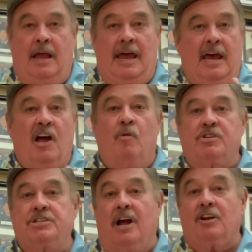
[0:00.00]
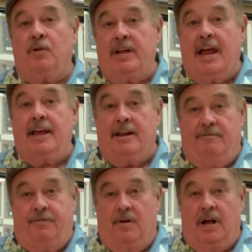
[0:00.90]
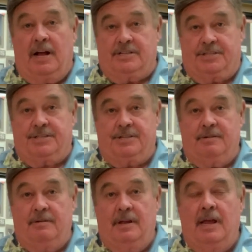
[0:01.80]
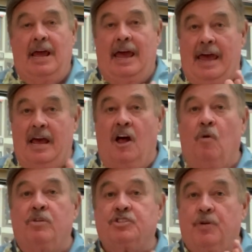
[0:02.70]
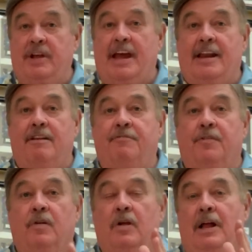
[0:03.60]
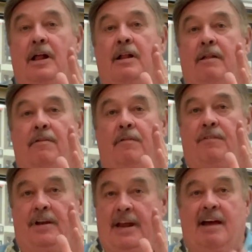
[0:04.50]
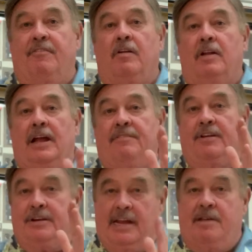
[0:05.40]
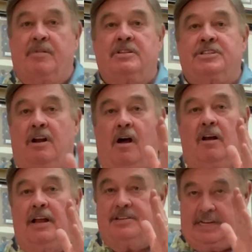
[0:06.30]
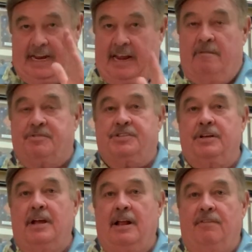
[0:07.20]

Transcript: Hell was not created for us Hell was created for the devil and the demons and all his imps.